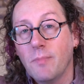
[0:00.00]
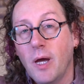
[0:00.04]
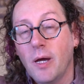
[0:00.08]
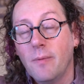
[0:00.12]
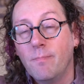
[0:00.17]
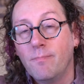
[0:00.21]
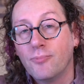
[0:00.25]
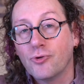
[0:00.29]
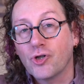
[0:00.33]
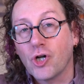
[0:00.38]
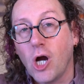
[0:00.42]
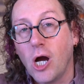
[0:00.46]
a
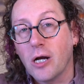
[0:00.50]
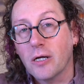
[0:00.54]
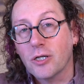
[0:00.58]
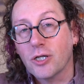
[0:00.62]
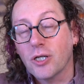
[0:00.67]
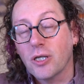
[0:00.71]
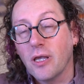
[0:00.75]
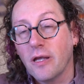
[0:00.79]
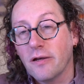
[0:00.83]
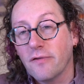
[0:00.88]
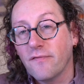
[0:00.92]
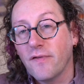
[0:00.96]
broader
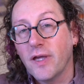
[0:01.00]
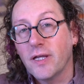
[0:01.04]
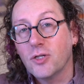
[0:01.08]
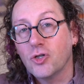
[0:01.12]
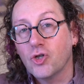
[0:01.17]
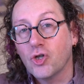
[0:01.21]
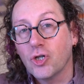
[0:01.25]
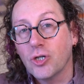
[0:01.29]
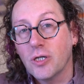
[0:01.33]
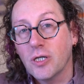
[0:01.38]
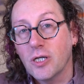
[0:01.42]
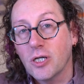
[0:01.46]
set of
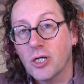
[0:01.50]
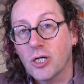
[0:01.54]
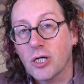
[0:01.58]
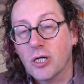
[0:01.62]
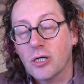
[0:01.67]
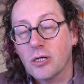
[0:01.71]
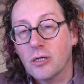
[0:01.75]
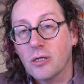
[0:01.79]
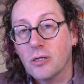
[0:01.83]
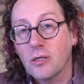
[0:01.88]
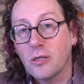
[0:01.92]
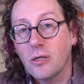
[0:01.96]

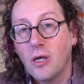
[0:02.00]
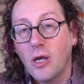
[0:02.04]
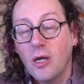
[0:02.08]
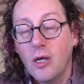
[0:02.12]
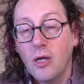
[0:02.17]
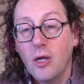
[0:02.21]
engineers,